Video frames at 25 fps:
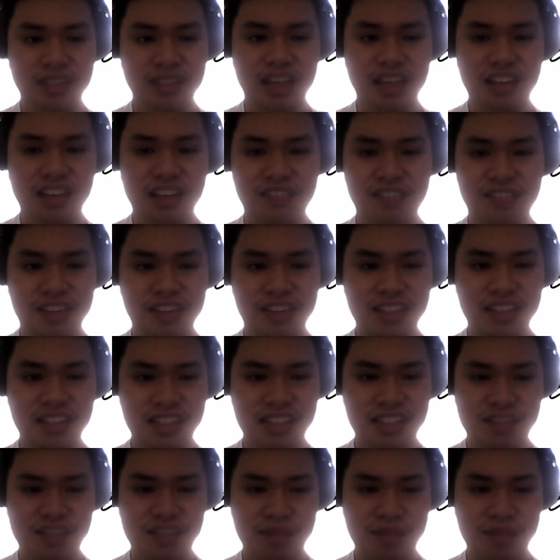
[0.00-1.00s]

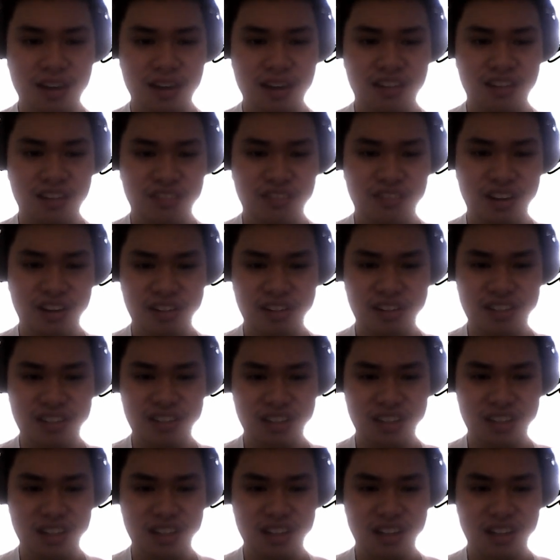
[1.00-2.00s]
Interfaces have been a
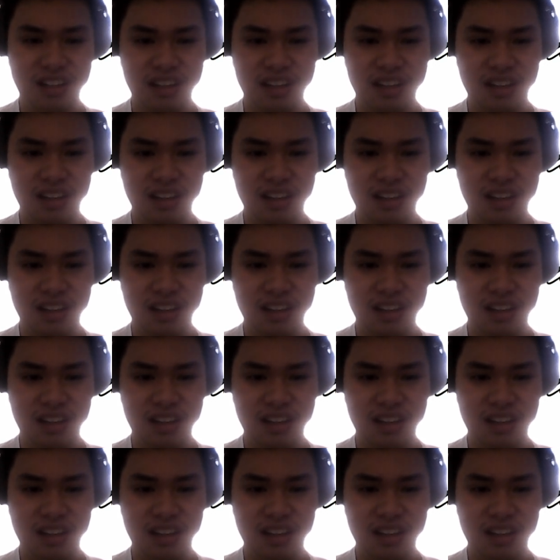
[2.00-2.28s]
configuration in